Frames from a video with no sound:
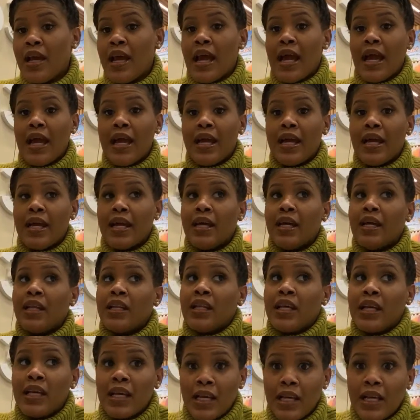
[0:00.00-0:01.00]
and
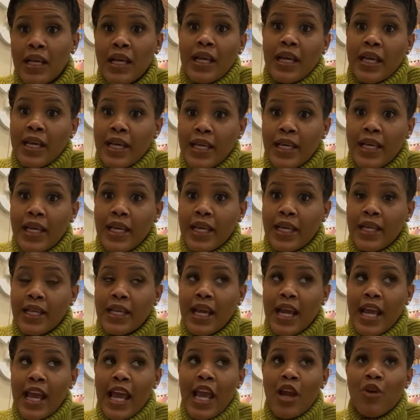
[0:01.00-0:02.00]
it
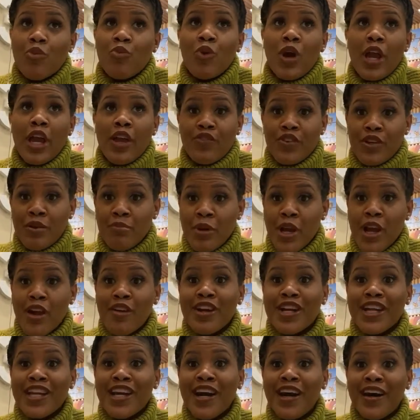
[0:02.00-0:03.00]
if you marry
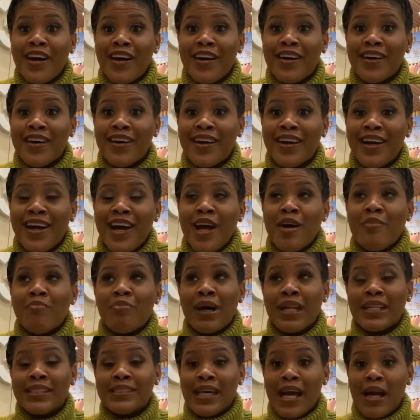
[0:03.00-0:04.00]
young, by
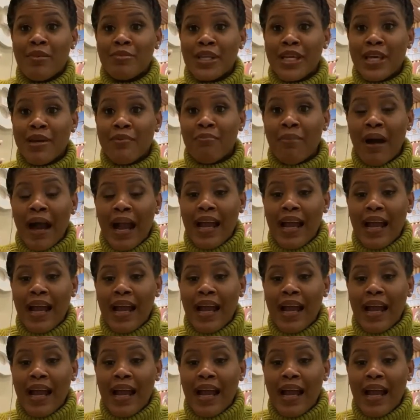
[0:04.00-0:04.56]
the time you get my